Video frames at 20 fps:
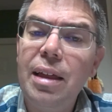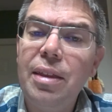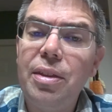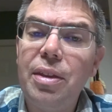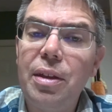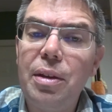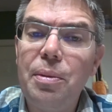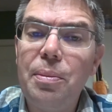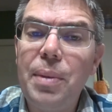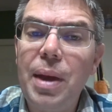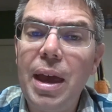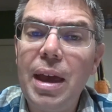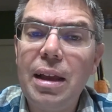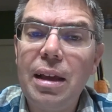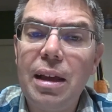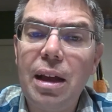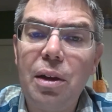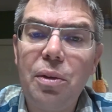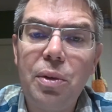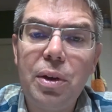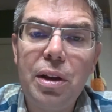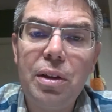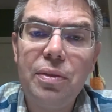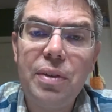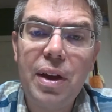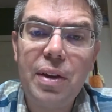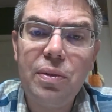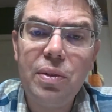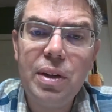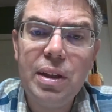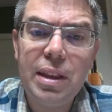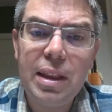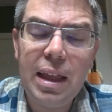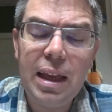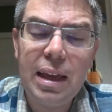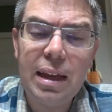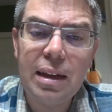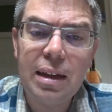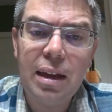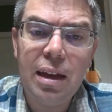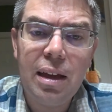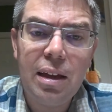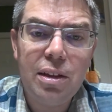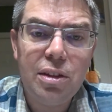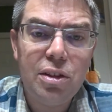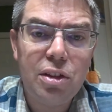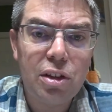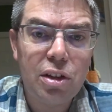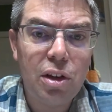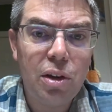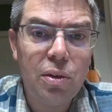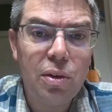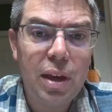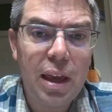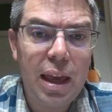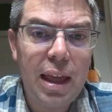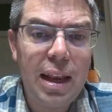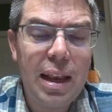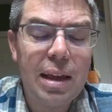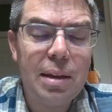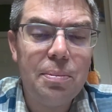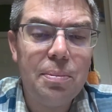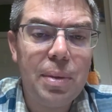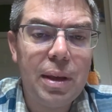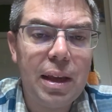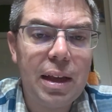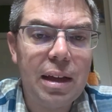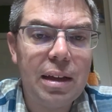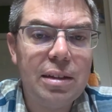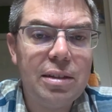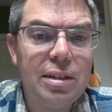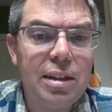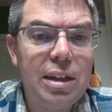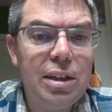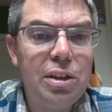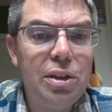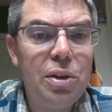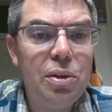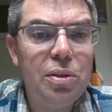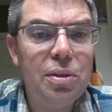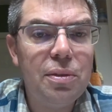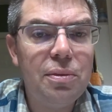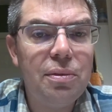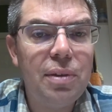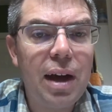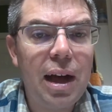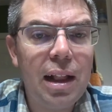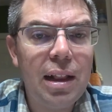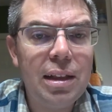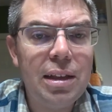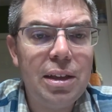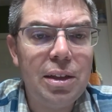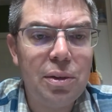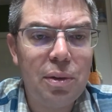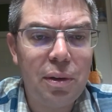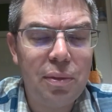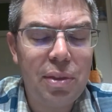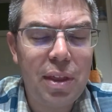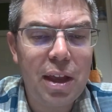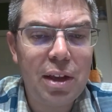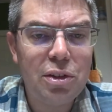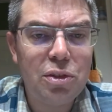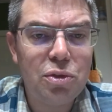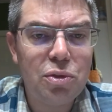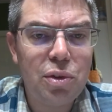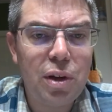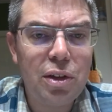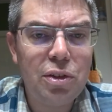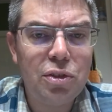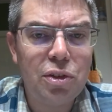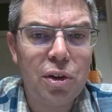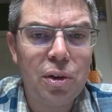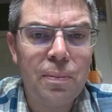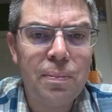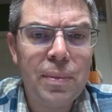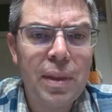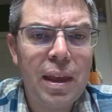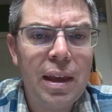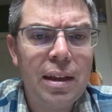that a man got rid of everything to go get it because he knew the value of that treasure.